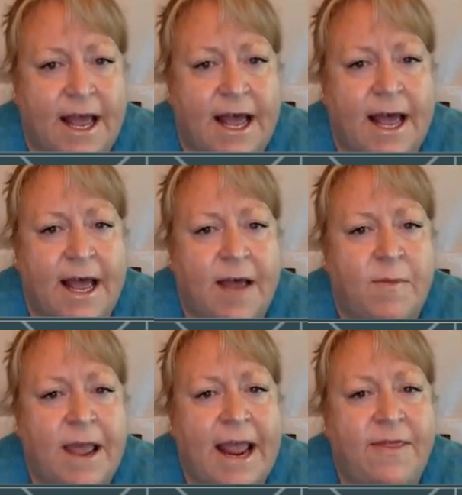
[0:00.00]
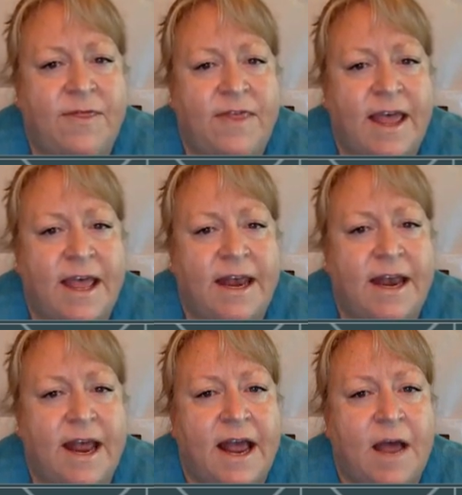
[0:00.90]
Um, and
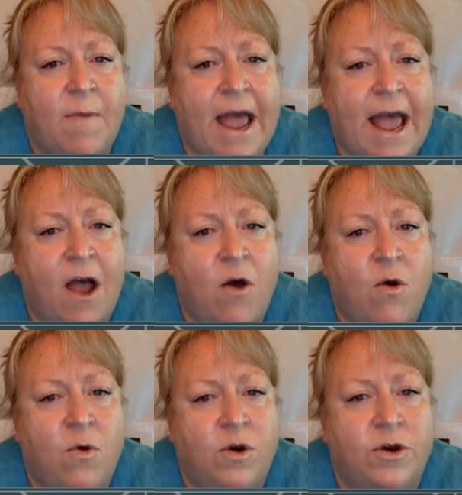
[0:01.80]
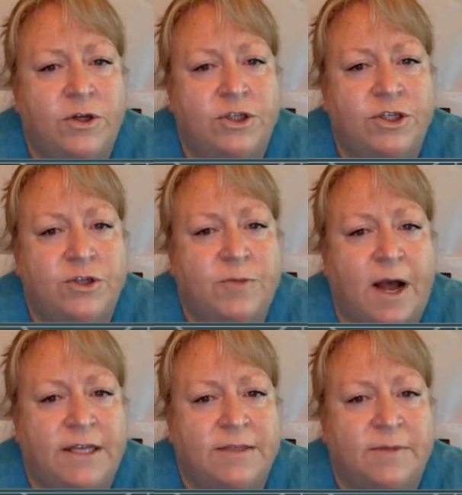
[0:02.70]
then um, how could you
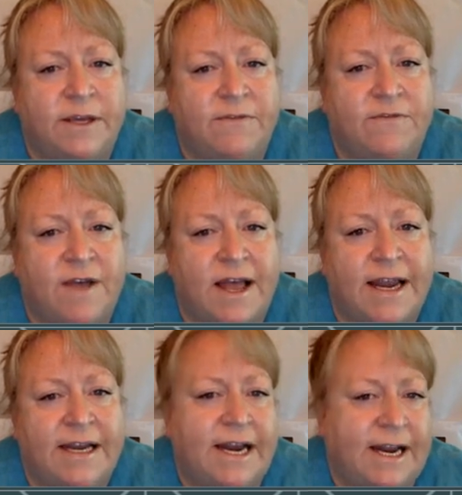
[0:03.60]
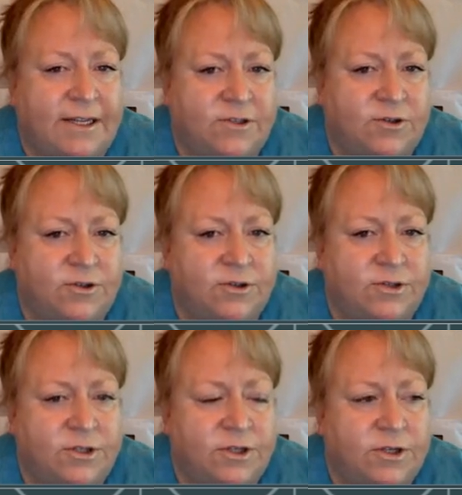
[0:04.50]
possibly find answers